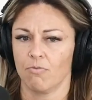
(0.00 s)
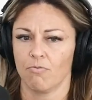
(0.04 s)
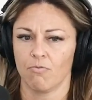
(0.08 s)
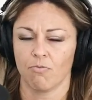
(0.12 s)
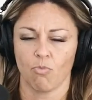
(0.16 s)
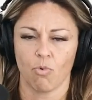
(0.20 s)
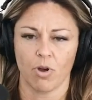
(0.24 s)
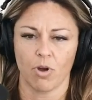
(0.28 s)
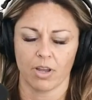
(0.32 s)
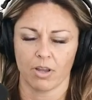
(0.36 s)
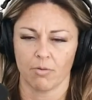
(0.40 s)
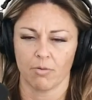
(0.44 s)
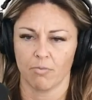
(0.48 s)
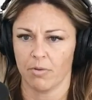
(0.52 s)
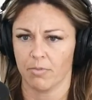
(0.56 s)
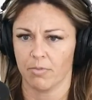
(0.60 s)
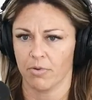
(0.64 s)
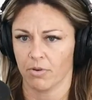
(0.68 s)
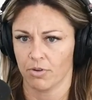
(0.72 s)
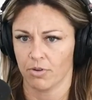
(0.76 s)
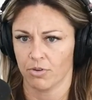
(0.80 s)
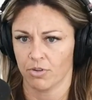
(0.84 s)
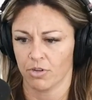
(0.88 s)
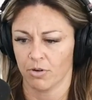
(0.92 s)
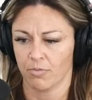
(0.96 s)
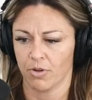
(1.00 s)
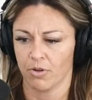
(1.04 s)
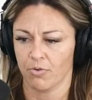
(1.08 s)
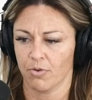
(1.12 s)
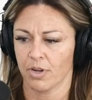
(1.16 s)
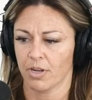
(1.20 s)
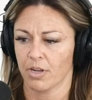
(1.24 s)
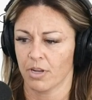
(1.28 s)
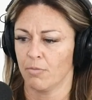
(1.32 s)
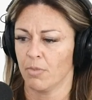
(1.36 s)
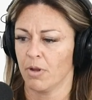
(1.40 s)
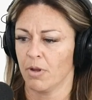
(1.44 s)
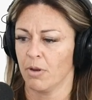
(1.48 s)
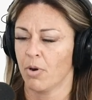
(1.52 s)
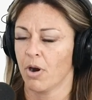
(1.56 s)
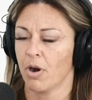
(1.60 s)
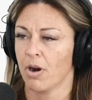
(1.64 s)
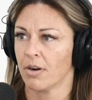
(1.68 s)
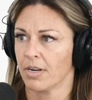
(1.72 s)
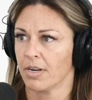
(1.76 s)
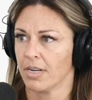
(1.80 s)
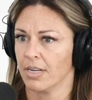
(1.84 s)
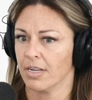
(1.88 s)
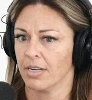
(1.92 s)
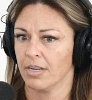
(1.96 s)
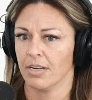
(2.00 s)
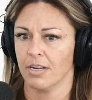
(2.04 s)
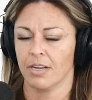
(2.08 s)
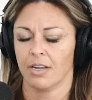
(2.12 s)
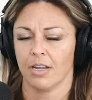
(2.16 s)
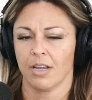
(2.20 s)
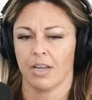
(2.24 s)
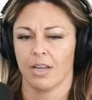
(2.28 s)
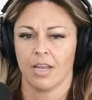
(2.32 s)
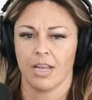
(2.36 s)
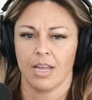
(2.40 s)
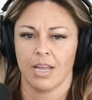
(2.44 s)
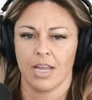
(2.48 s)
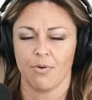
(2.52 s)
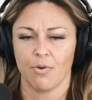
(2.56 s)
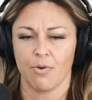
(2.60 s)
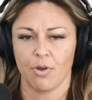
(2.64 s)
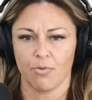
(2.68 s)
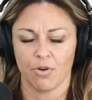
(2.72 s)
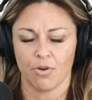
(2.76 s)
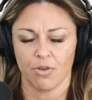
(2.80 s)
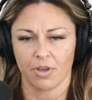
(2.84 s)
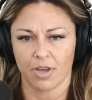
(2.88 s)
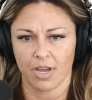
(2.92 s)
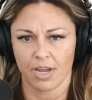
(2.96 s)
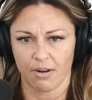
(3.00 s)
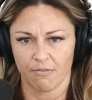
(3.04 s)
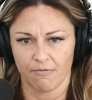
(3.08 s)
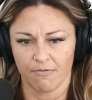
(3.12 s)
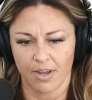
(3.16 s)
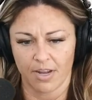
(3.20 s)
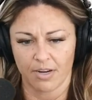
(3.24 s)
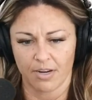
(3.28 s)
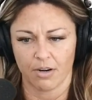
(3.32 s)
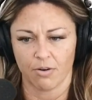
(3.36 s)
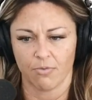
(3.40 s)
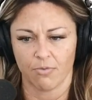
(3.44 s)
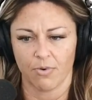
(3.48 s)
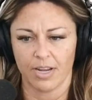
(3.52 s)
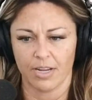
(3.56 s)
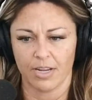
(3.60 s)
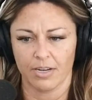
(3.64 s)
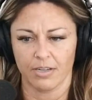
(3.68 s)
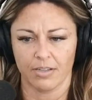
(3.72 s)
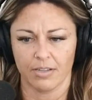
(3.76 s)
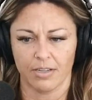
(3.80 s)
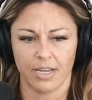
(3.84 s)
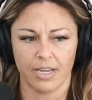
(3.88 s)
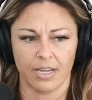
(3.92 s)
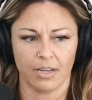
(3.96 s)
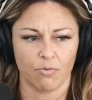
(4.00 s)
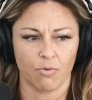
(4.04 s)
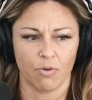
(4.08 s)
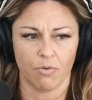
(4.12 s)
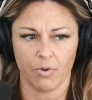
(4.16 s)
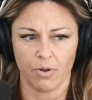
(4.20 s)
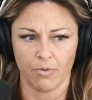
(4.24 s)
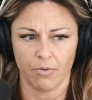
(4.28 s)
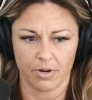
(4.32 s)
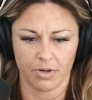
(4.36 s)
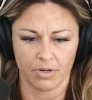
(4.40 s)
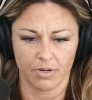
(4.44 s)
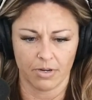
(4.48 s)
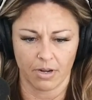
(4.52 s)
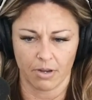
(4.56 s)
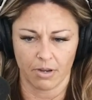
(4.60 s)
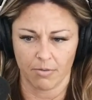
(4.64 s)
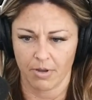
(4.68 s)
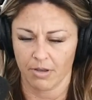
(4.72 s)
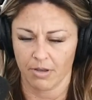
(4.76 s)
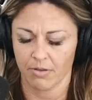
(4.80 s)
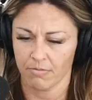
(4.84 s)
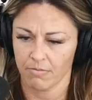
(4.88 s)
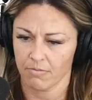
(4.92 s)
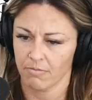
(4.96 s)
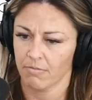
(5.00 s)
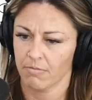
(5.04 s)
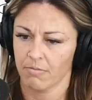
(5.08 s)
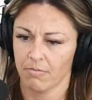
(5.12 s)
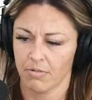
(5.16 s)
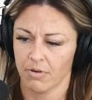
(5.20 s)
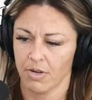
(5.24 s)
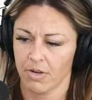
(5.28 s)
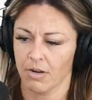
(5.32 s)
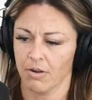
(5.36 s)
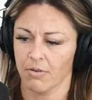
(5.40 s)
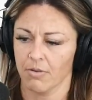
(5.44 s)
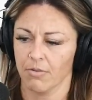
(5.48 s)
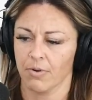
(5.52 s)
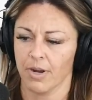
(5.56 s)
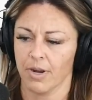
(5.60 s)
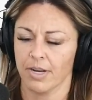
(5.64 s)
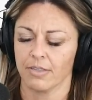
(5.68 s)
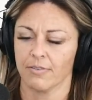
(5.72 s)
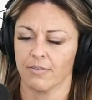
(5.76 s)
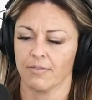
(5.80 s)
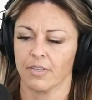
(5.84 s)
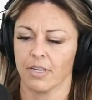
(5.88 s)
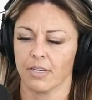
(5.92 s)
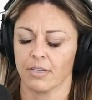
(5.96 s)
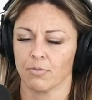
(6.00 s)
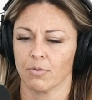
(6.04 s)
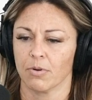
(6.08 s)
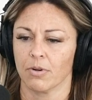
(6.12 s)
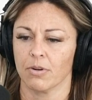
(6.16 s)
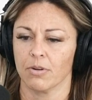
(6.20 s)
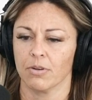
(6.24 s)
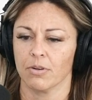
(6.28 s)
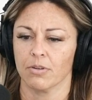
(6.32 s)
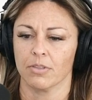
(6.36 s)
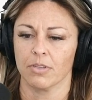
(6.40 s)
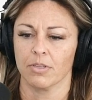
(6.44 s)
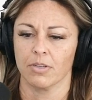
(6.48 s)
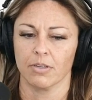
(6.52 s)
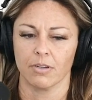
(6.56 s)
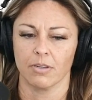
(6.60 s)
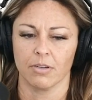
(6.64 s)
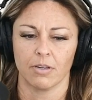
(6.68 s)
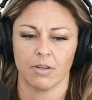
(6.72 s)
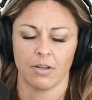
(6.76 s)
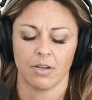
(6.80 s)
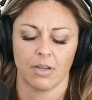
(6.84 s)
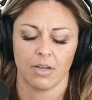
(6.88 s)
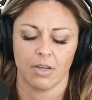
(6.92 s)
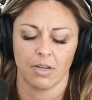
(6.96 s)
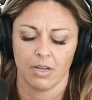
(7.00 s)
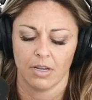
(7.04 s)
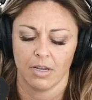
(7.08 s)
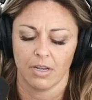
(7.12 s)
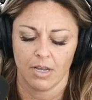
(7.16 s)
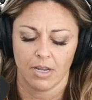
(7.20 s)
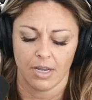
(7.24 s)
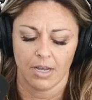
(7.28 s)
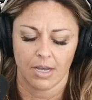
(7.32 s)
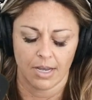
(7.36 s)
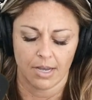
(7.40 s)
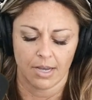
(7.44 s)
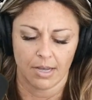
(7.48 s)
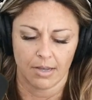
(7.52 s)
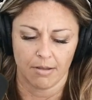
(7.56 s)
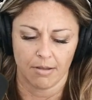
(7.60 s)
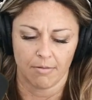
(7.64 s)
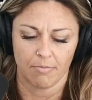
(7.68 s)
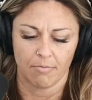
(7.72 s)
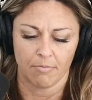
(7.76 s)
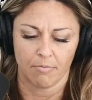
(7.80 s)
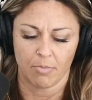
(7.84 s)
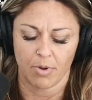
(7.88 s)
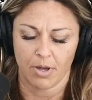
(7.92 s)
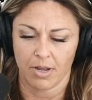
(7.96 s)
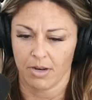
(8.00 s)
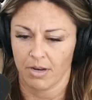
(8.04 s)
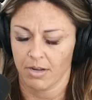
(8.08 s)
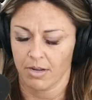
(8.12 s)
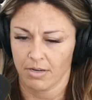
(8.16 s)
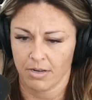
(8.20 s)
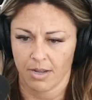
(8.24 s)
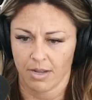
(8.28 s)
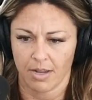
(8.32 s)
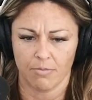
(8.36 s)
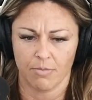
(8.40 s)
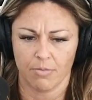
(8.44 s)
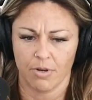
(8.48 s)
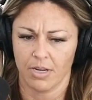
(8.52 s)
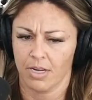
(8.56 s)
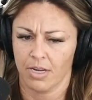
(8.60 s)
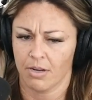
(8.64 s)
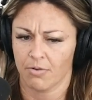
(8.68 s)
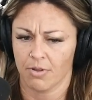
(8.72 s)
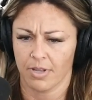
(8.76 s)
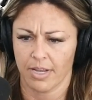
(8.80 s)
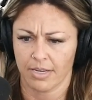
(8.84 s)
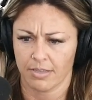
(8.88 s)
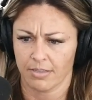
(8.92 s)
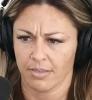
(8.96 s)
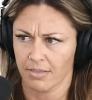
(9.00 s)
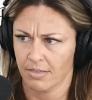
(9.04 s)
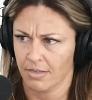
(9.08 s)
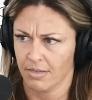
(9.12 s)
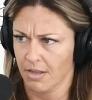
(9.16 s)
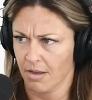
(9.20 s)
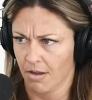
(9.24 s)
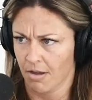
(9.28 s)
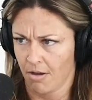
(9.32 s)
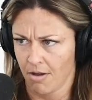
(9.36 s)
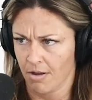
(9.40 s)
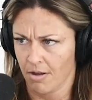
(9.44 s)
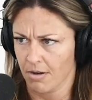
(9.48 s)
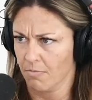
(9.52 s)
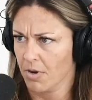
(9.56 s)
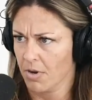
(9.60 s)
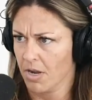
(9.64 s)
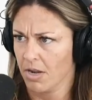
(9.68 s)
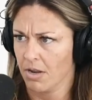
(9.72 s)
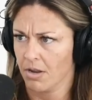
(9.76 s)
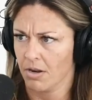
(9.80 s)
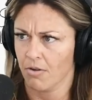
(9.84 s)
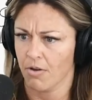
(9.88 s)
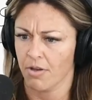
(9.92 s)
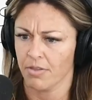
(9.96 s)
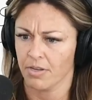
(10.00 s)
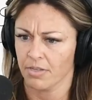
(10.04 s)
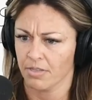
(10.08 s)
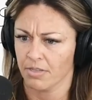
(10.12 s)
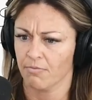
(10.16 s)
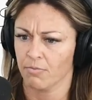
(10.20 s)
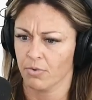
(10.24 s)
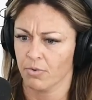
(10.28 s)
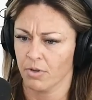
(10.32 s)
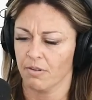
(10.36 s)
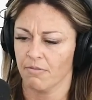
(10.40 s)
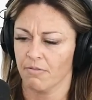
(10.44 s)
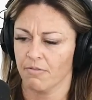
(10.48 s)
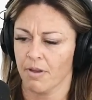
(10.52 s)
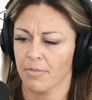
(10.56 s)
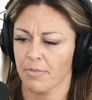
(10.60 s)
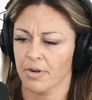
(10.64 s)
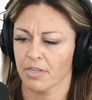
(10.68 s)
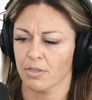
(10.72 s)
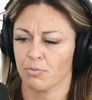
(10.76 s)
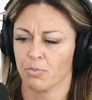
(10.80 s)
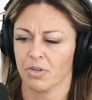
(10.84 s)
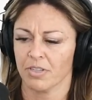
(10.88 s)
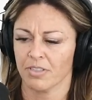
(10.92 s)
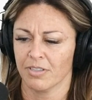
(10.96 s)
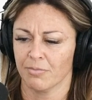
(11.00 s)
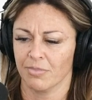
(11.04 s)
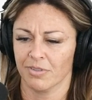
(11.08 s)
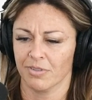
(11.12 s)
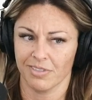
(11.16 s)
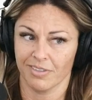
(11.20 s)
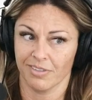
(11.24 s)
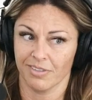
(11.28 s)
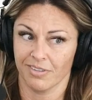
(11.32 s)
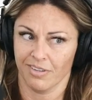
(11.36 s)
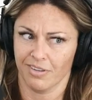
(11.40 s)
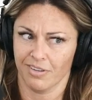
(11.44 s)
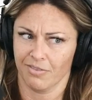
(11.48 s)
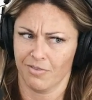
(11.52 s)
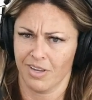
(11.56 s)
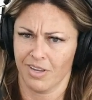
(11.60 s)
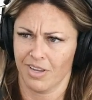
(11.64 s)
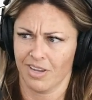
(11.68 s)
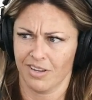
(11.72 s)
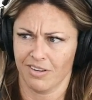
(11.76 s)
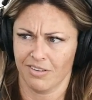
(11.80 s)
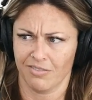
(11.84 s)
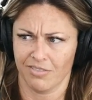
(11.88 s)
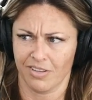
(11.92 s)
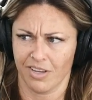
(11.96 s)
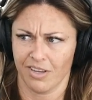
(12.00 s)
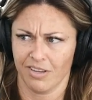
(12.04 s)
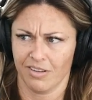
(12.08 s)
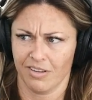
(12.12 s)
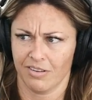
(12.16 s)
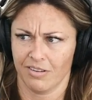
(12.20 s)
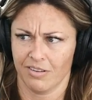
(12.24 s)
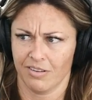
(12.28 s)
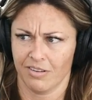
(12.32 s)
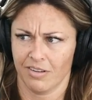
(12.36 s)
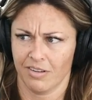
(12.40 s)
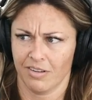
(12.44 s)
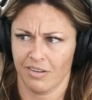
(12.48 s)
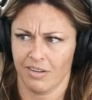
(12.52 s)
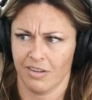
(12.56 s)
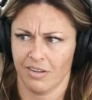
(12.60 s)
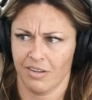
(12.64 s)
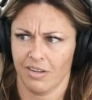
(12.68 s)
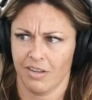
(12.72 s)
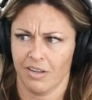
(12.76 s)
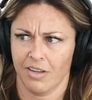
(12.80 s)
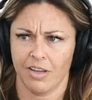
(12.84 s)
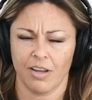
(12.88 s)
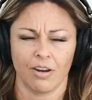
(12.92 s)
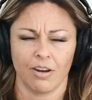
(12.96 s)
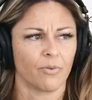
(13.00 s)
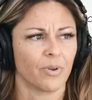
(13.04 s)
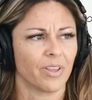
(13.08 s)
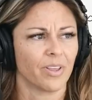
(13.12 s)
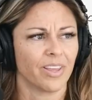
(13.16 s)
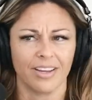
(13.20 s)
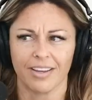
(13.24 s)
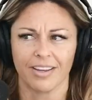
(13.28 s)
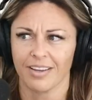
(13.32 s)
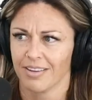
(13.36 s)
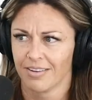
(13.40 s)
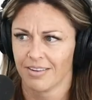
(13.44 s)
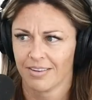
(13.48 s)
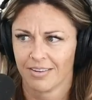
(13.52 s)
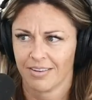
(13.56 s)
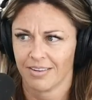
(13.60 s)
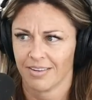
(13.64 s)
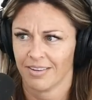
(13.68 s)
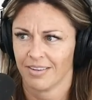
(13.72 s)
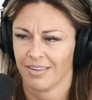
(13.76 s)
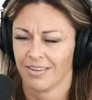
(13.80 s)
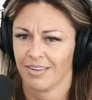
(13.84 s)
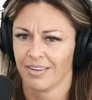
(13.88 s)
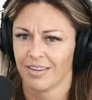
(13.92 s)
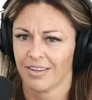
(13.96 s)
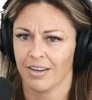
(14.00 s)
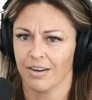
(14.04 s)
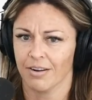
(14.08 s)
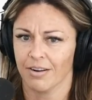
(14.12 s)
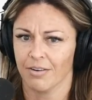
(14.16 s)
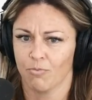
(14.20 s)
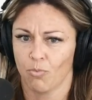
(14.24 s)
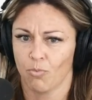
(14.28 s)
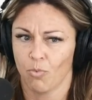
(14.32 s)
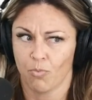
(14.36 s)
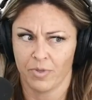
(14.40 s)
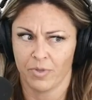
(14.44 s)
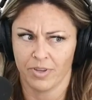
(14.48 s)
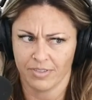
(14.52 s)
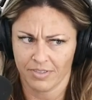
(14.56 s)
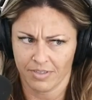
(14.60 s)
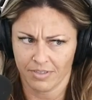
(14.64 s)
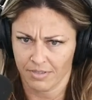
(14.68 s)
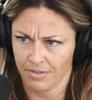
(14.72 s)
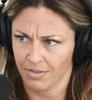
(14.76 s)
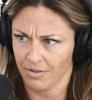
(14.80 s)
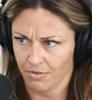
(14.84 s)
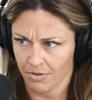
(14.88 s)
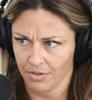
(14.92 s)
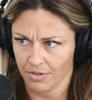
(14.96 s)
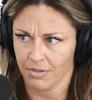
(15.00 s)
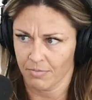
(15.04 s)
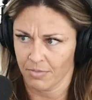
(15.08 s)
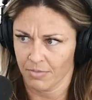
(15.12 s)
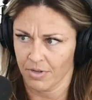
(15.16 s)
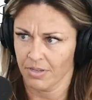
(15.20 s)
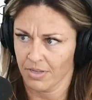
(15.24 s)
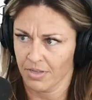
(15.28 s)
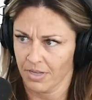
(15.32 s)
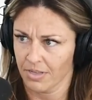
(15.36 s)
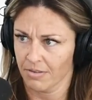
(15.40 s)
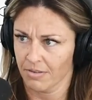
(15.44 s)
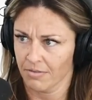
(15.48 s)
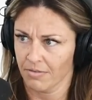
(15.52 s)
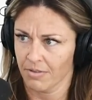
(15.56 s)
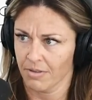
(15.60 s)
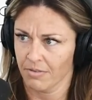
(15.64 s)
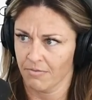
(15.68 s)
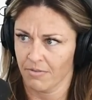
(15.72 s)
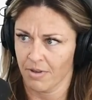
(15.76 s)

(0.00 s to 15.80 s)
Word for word: what can people contribute what can you be a part in and we both kind of found our way into like well we want to talk about you know the rights of sex workers and um, body autonomy equal access to the economy and all these really feminist principles and they're like we can't do that and we're like you know this is ultimately the, the